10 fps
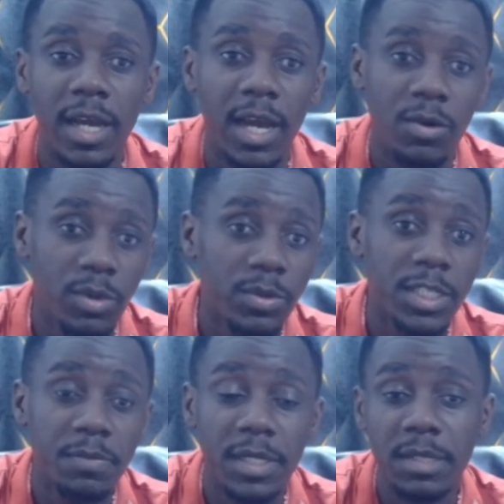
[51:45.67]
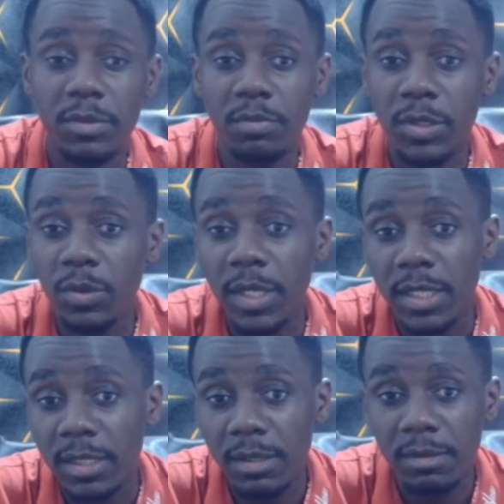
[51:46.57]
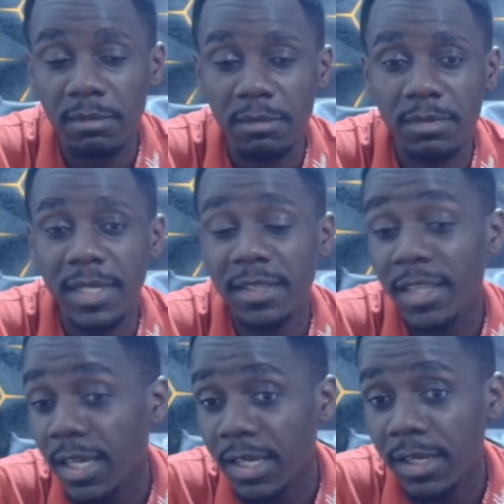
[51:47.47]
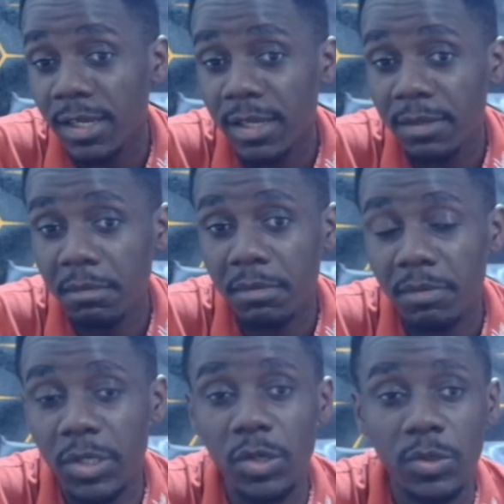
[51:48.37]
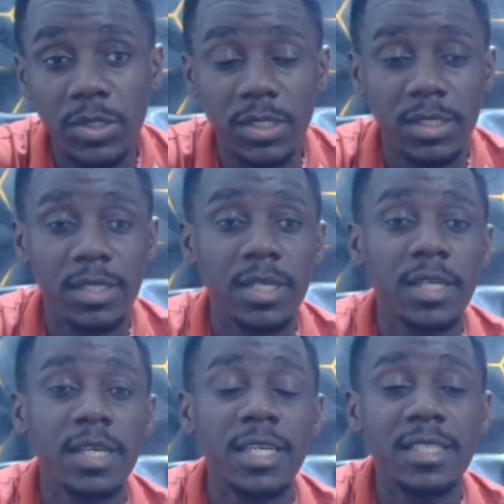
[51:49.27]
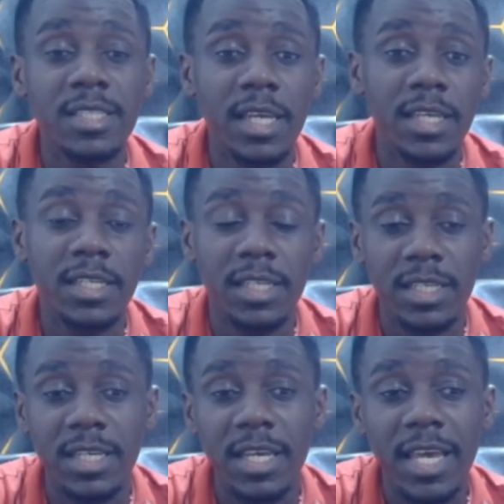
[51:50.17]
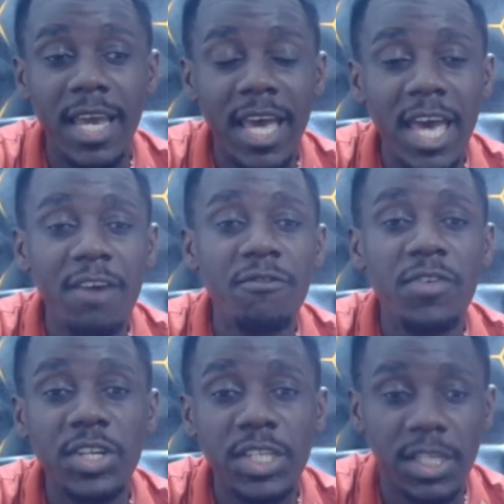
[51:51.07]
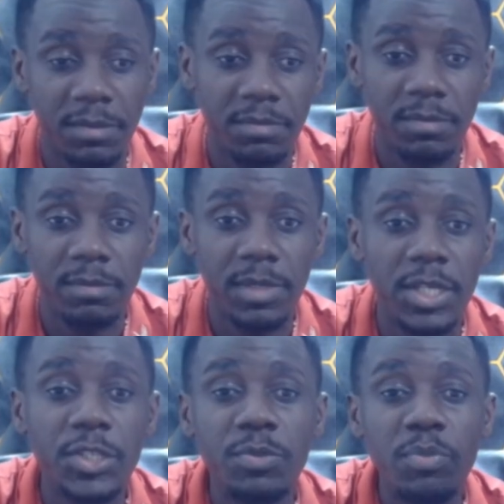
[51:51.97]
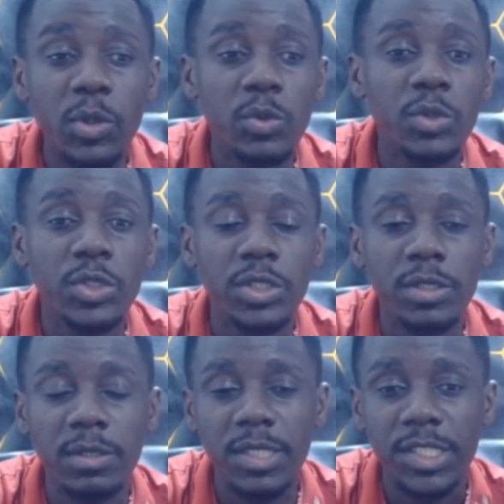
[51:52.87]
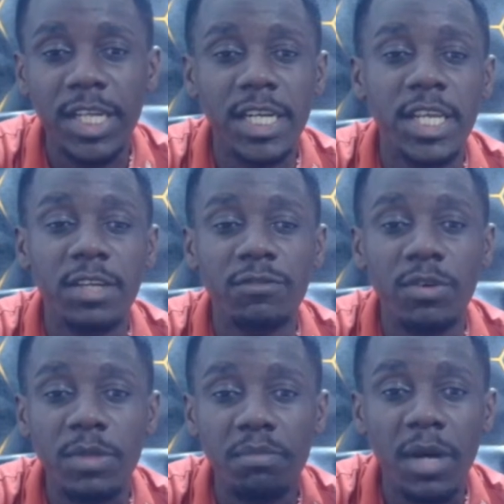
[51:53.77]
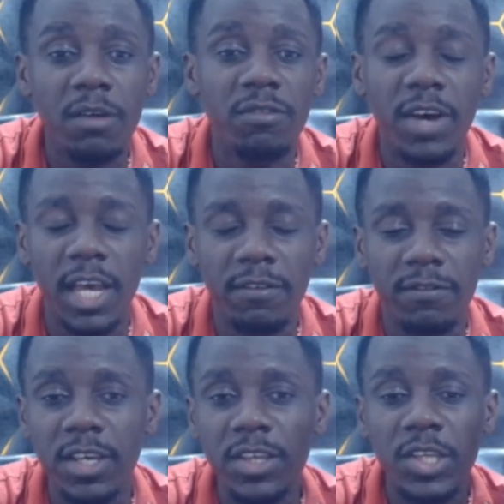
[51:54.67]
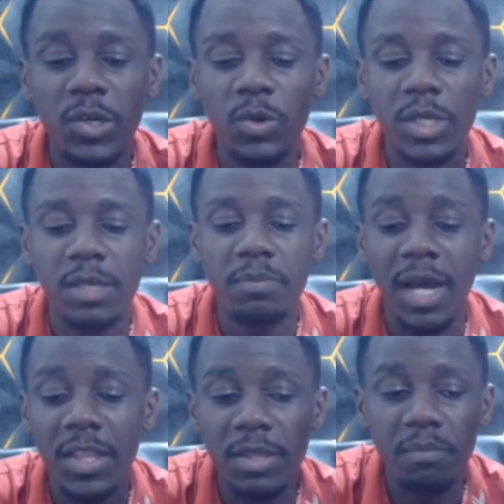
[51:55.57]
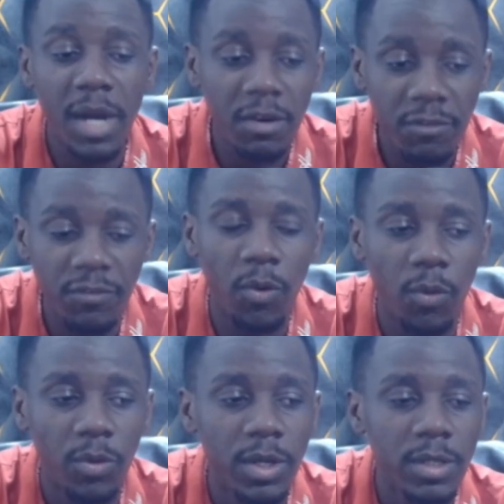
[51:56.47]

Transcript: And what do you expect him to be doing? Nothing. Because he said every team is built starting from the back five, the goalkeeper and the back four.